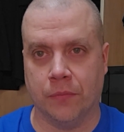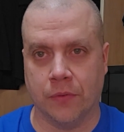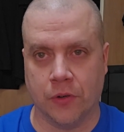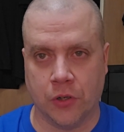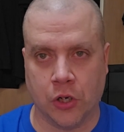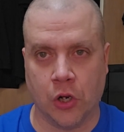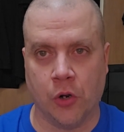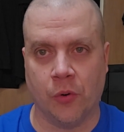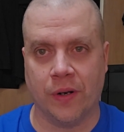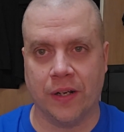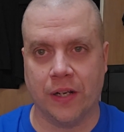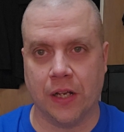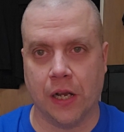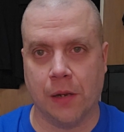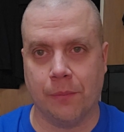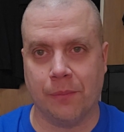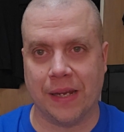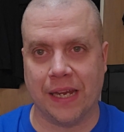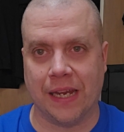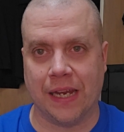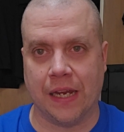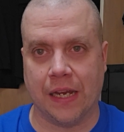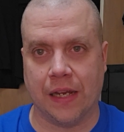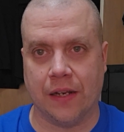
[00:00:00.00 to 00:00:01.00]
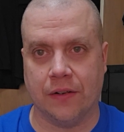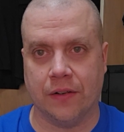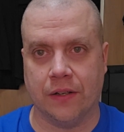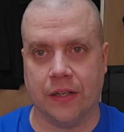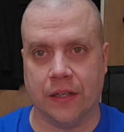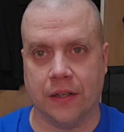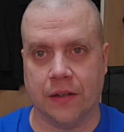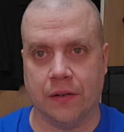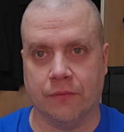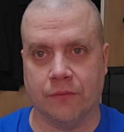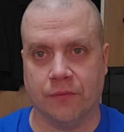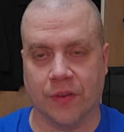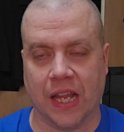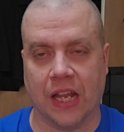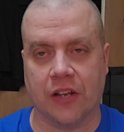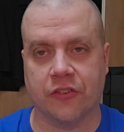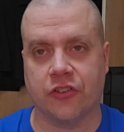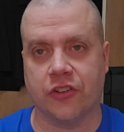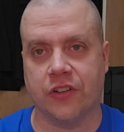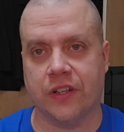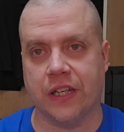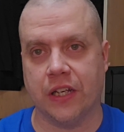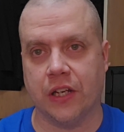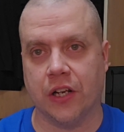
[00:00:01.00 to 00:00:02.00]
going up and
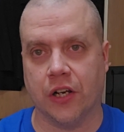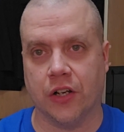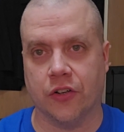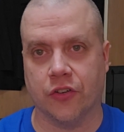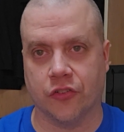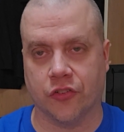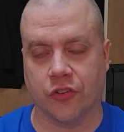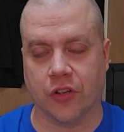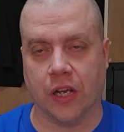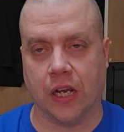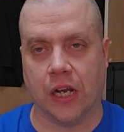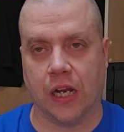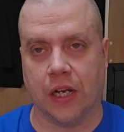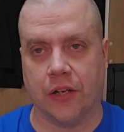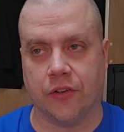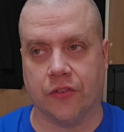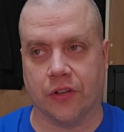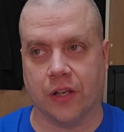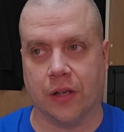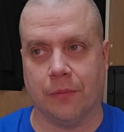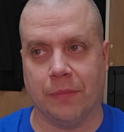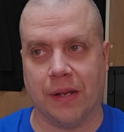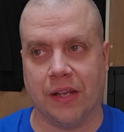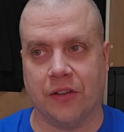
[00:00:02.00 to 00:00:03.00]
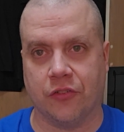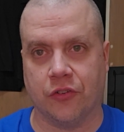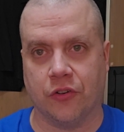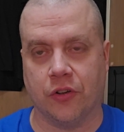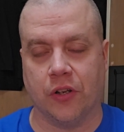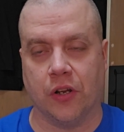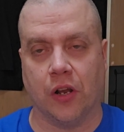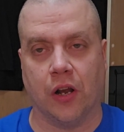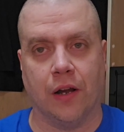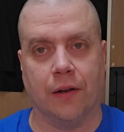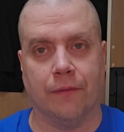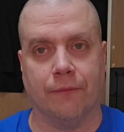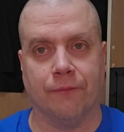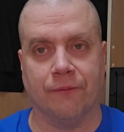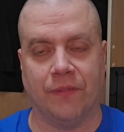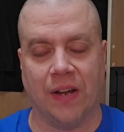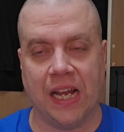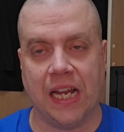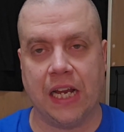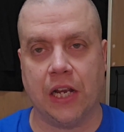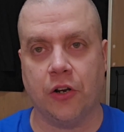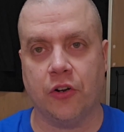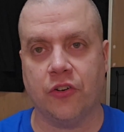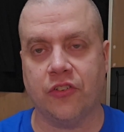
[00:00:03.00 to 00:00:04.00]
flashing neon signs and basically on
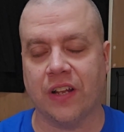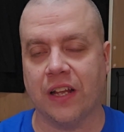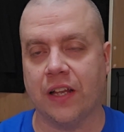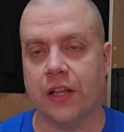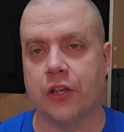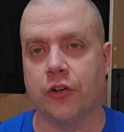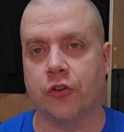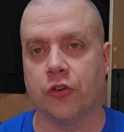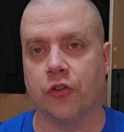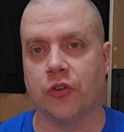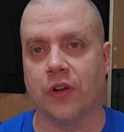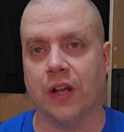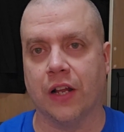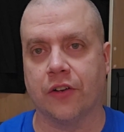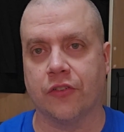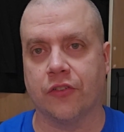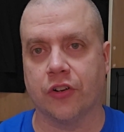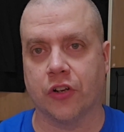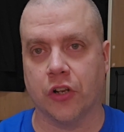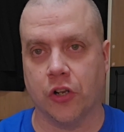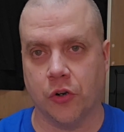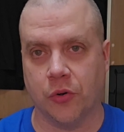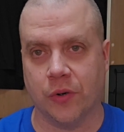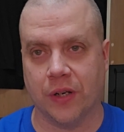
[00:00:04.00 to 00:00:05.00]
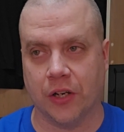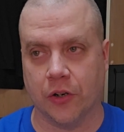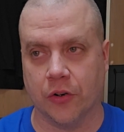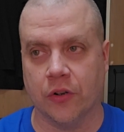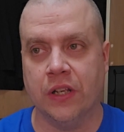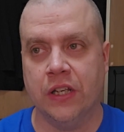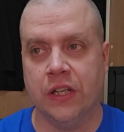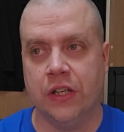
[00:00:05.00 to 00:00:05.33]
fire telling her not to go here,